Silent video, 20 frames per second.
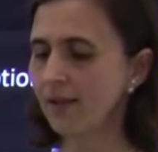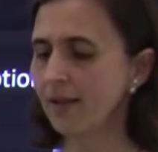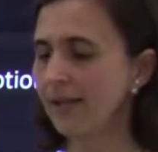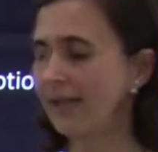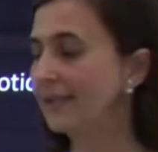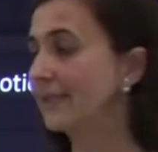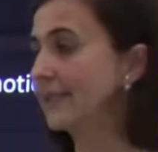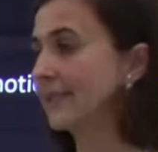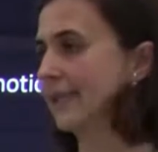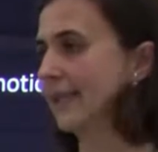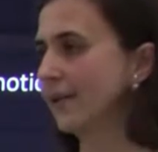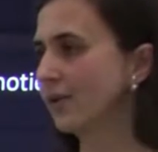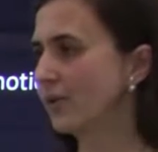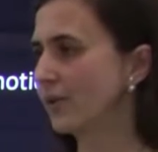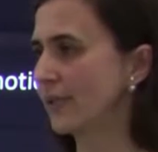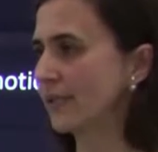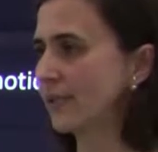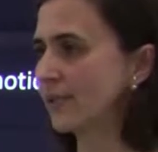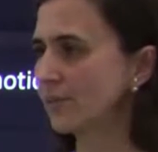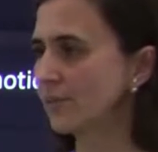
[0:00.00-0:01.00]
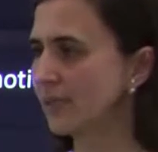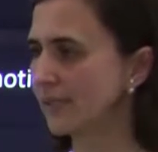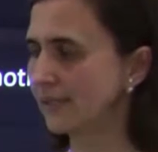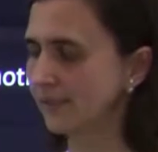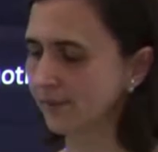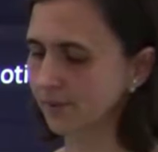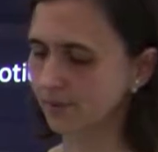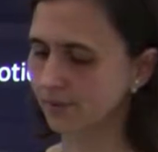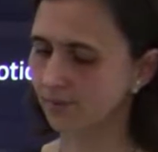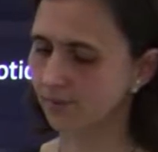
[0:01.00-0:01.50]
And it's not going to be
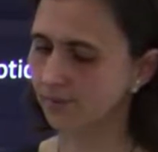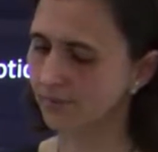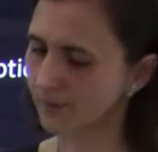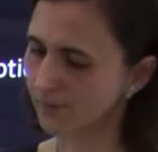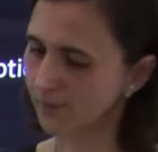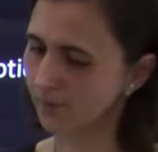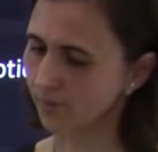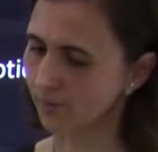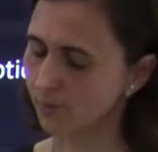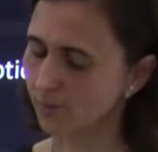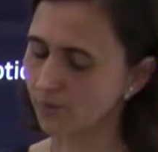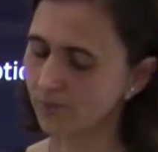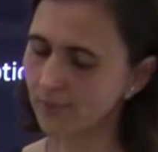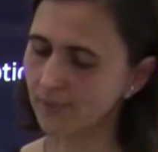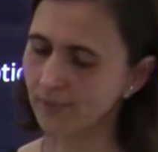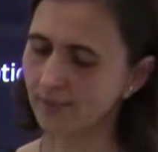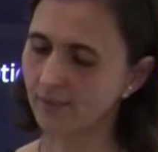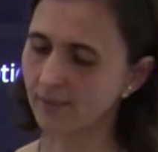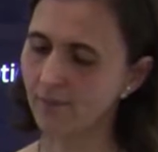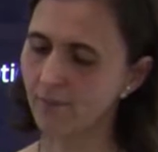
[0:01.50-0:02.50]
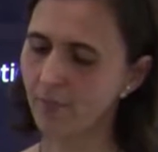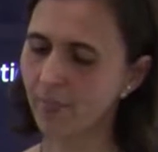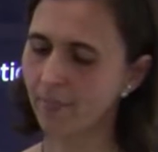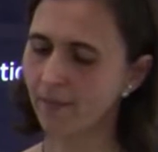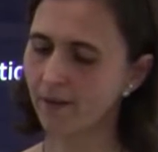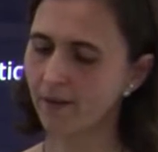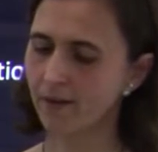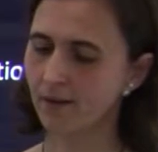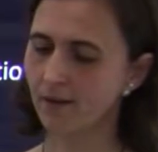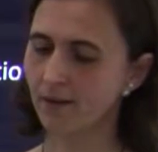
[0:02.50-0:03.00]
sort of, you know, moving
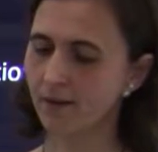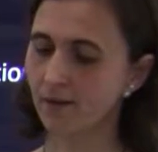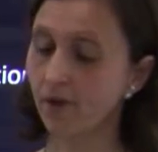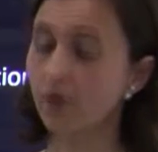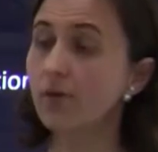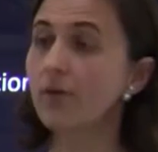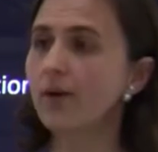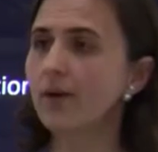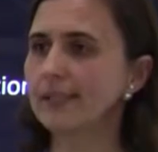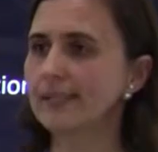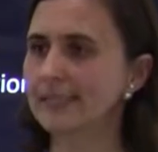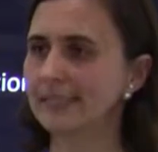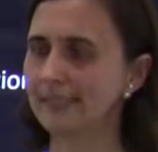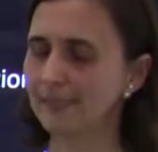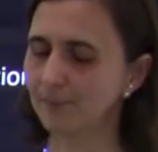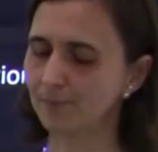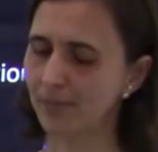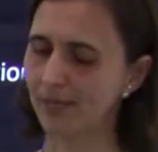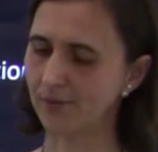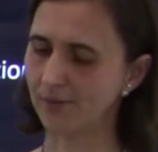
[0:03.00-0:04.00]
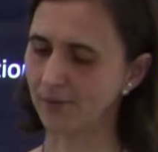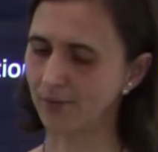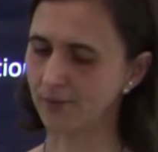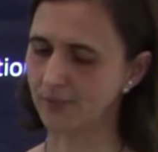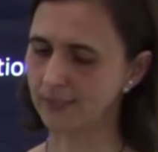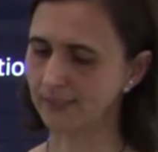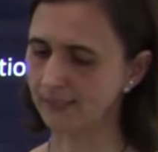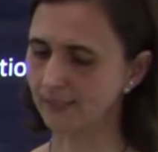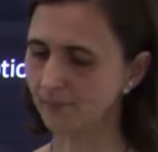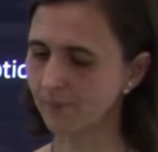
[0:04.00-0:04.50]
uh, across these
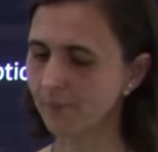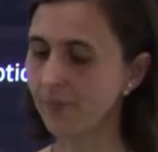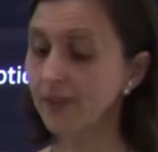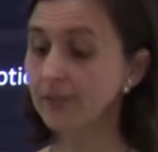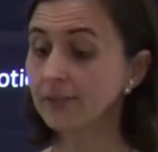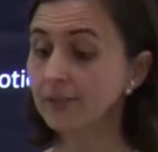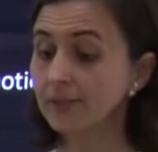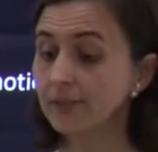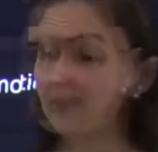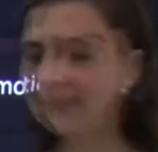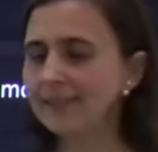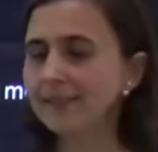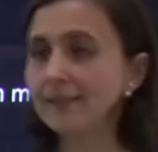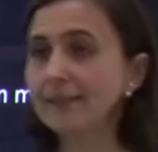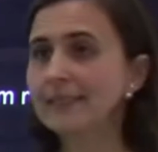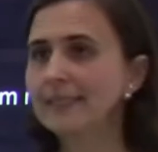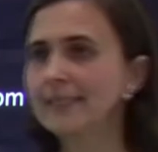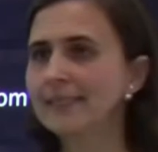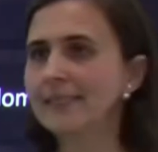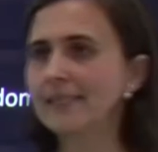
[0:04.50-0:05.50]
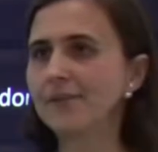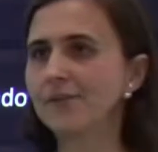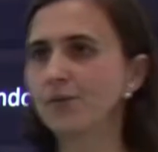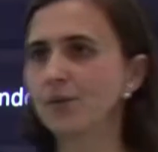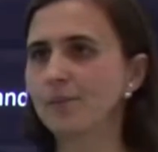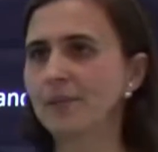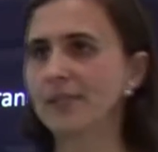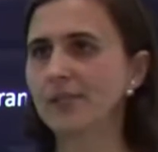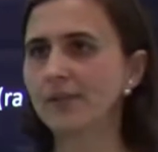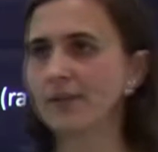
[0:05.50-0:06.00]
boundaries. So these are, this is the
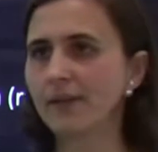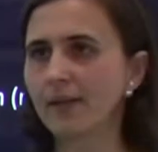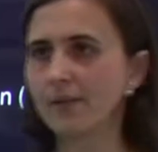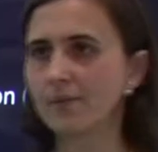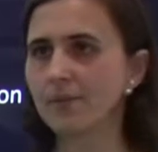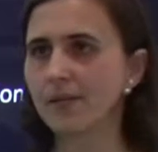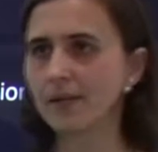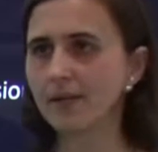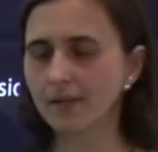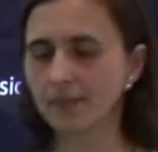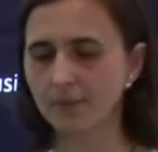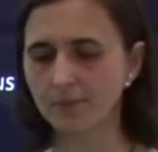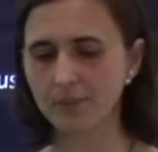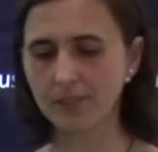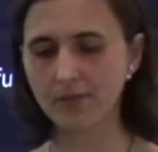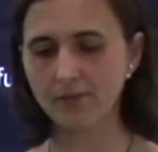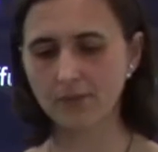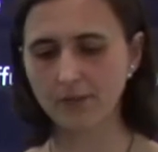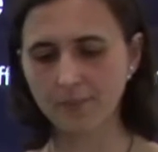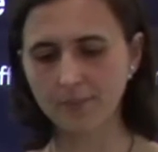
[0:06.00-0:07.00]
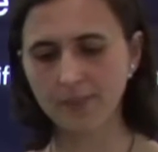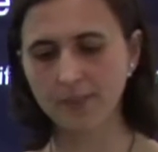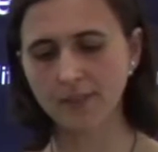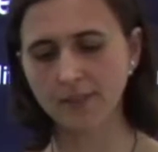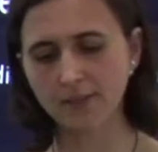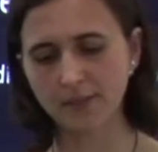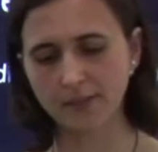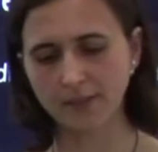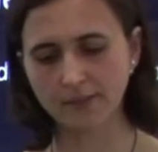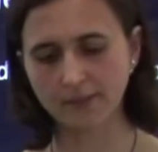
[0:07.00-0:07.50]
information that we are going to be
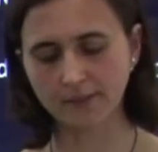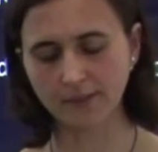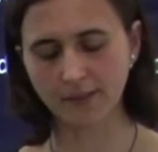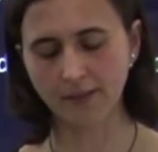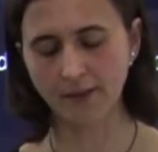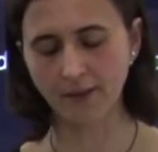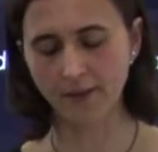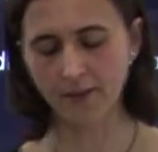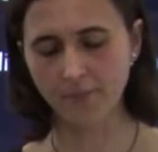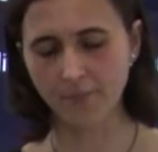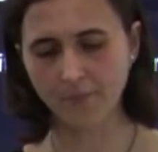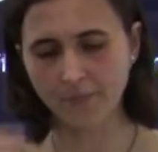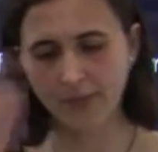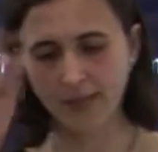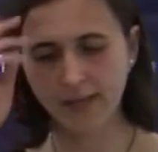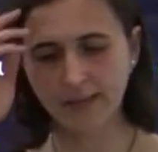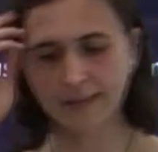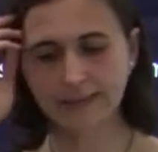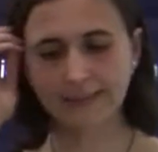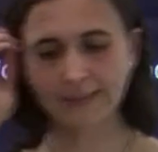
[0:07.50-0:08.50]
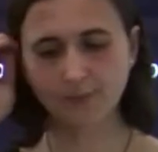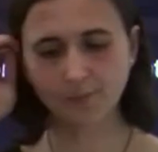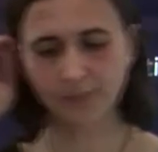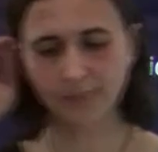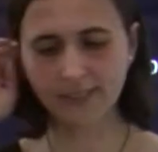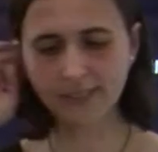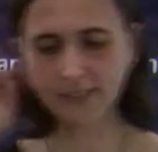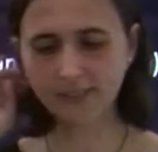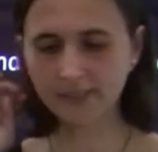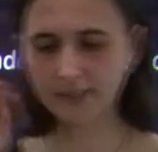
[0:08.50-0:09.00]
grabbing and um,
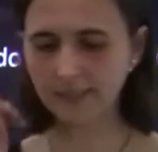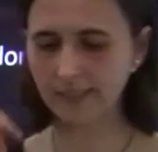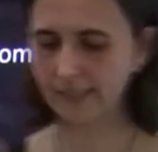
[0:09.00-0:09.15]
displaying